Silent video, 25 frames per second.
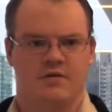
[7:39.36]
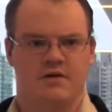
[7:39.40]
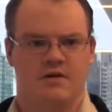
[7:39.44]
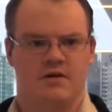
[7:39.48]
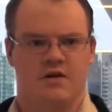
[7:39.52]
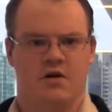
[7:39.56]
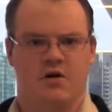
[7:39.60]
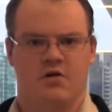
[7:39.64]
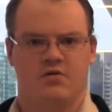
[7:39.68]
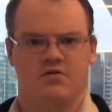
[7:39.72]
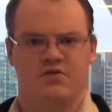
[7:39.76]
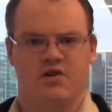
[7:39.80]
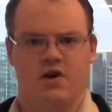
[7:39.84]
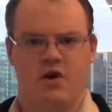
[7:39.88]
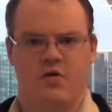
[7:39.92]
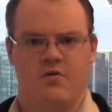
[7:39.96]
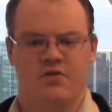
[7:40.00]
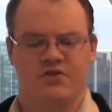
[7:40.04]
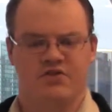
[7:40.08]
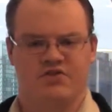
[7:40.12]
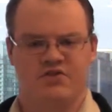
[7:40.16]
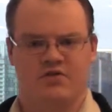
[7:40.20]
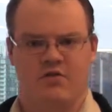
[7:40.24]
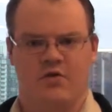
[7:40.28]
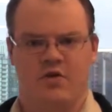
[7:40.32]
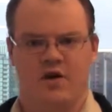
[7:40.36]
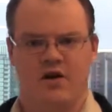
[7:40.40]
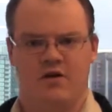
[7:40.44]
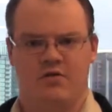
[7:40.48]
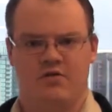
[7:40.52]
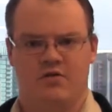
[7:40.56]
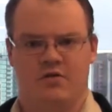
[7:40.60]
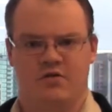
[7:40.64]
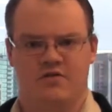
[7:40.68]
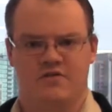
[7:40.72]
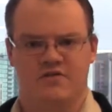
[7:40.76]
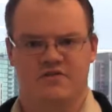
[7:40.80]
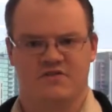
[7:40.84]
ongoing trial
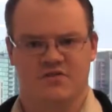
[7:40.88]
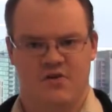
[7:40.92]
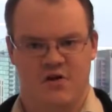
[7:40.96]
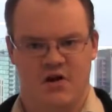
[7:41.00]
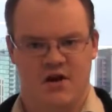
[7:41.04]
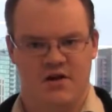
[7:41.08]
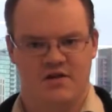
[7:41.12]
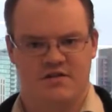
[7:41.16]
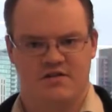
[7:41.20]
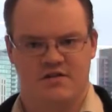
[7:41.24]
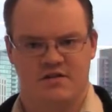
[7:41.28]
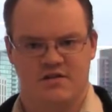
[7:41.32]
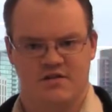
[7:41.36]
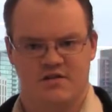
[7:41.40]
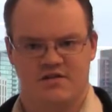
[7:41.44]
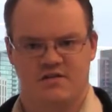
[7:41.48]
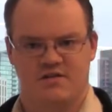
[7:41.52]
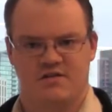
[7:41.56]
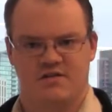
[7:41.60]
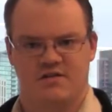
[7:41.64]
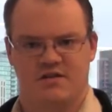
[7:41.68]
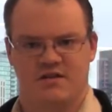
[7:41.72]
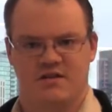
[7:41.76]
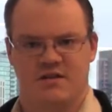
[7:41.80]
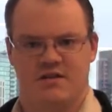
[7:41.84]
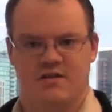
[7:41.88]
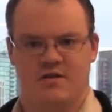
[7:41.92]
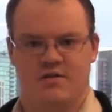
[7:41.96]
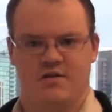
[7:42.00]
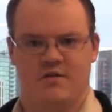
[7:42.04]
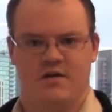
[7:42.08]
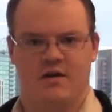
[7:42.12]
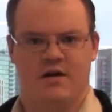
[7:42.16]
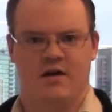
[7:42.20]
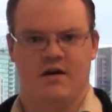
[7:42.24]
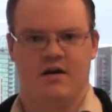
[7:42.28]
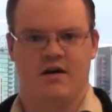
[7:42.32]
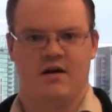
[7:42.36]
of scientists
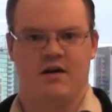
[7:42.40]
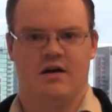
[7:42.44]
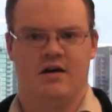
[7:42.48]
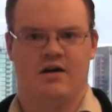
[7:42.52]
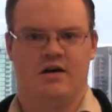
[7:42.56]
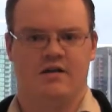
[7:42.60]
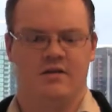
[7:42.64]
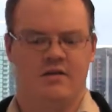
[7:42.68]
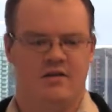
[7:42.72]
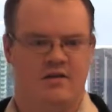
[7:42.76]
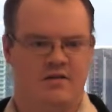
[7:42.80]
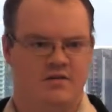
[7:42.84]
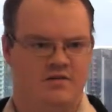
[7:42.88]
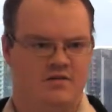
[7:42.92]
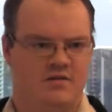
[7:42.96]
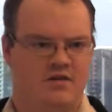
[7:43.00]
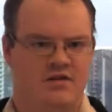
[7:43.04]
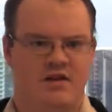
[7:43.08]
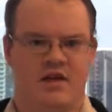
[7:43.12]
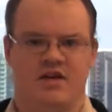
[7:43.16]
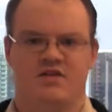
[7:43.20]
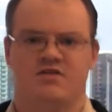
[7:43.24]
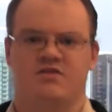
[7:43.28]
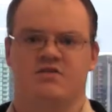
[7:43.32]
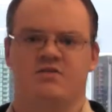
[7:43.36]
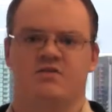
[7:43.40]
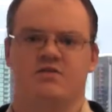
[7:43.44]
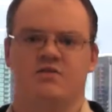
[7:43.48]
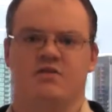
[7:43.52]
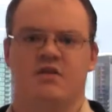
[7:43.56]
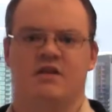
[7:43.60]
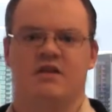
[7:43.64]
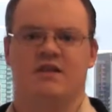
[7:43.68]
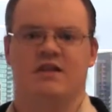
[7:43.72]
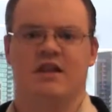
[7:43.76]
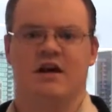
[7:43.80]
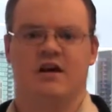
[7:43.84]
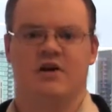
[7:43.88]
in connection to
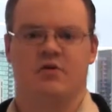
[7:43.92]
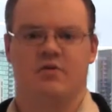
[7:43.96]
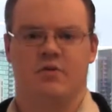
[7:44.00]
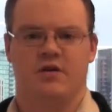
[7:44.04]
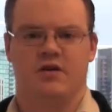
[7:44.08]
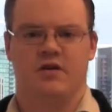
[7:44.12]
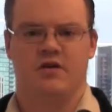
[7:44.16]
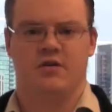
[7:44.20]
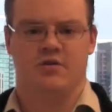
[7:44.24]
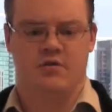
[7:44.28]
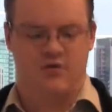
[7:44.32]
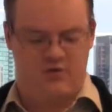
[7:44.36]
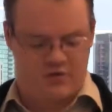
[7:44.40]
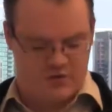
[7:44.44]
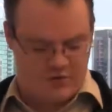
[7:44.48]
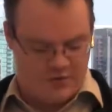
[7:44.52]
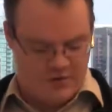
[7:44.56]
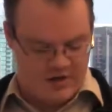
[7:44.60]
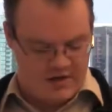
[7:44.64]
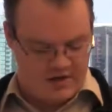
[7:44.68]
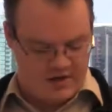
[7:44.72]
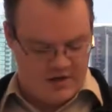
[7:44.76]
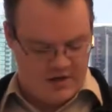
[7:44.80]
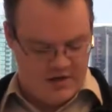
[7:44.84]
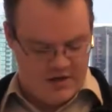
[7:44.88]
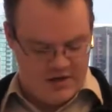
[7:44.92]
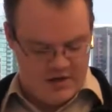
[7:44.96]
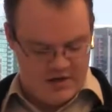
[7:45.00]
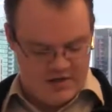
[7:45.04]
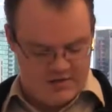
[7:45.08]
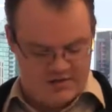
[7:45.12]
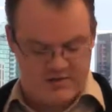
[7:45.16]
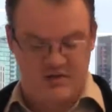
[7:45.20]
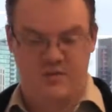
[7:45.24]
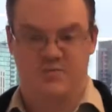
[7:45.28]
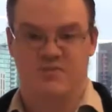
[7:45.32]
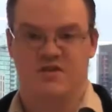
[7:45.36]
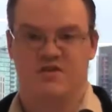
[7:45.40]
the L'Aquila earthquake
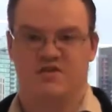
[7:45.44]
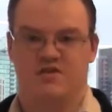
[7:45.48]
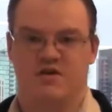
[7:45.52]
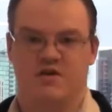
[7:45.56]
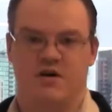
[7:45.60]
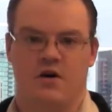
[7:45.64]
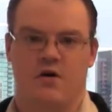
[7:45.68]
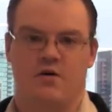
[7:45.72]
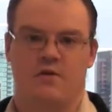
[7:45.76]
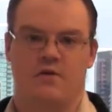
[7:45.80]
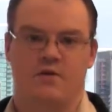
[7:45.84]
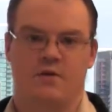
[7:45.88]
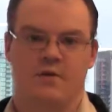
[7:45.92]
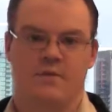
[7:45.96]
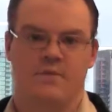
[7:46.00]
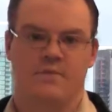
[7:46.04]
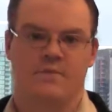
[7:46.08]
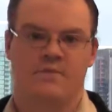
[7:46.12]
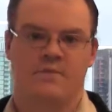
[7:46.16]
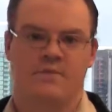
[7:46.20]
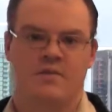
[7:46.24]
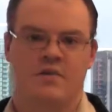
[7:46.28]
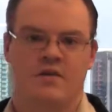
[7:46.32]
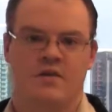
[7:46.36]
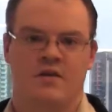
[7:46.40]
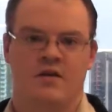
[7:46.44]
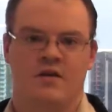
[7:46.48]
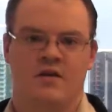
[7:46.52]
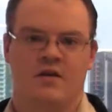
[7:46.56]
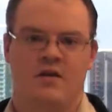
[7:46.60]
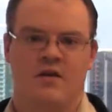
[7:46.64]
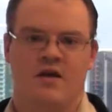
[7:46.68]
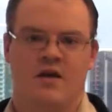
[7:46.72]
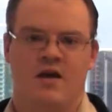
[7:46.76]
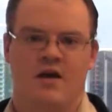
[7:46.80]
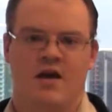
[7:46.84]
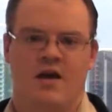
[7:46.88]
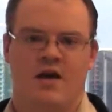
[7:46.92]
some years ago.
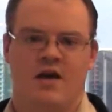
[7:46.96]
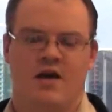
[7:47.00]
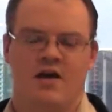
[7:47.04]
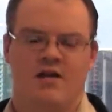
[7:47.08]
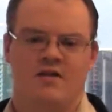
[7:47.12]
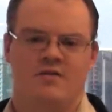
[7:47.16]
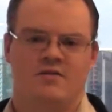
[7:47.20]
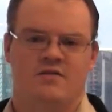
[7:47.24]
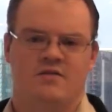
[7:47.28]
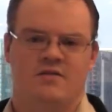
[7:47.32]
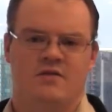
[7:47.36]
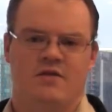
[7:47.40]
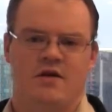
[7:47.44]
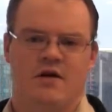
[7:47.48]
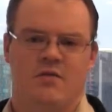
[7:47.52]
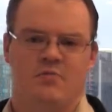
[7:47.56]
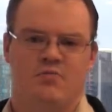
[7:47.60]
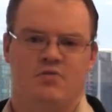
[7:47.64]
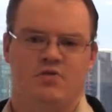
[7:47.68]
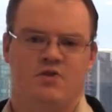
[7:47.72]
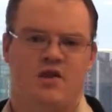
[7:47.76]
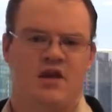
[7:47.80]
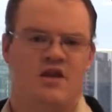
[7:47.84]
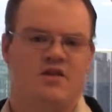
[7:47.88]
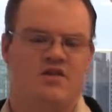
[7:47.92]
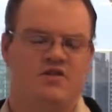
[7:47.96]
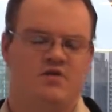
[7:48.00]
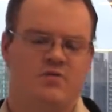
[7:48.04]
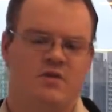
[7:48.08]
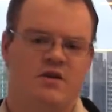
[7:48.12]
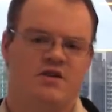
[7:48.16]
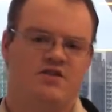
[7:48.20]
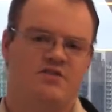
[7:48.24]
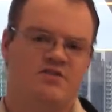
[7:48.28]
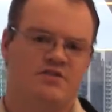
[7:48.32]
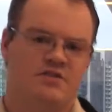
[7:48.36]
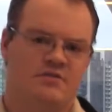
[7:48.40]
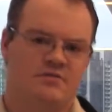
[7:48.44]
And I put out a
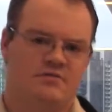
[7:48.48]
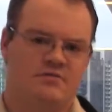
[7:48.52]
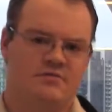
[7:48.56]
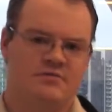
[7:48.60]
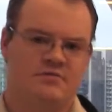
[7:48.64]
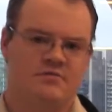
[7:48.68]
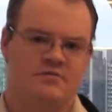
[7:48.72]
question: